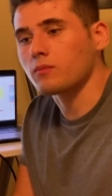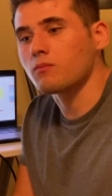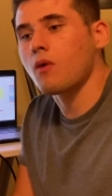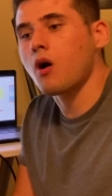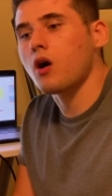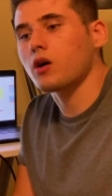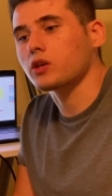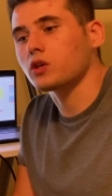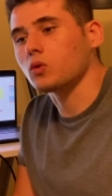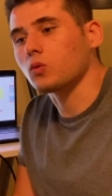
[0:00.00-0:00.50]

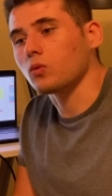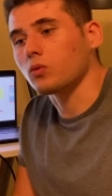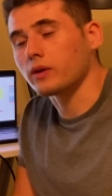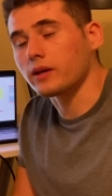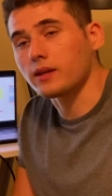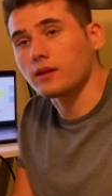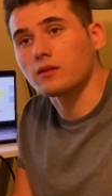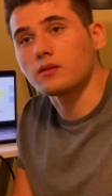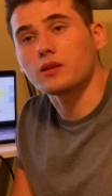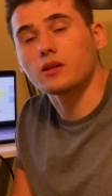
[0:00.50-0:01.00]
molecule
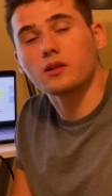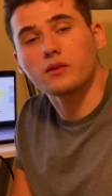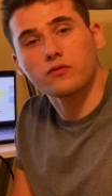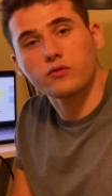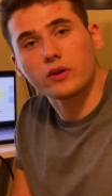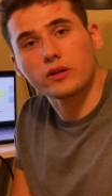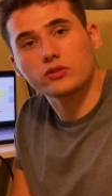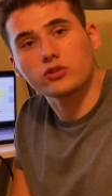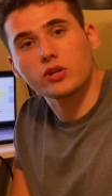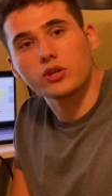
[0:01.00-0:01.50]
in the
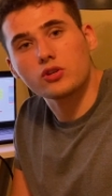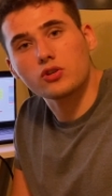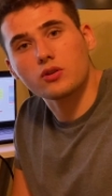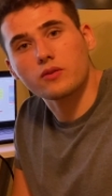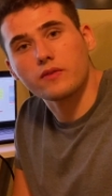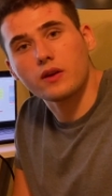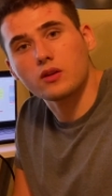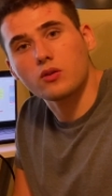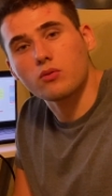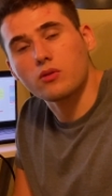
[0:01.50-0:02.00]
differentiation of
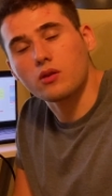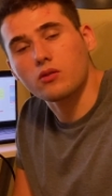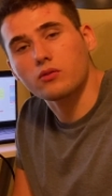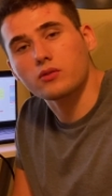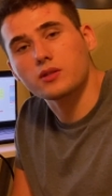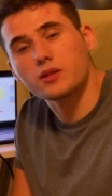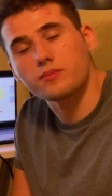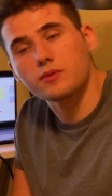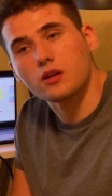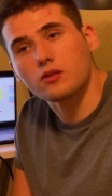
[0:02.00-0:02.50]

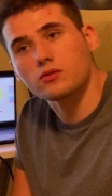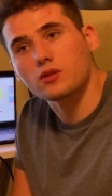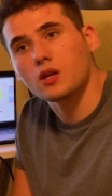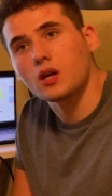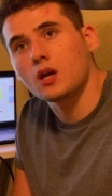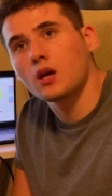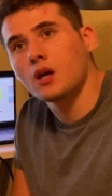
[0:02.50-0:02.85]
endothelial tip cells.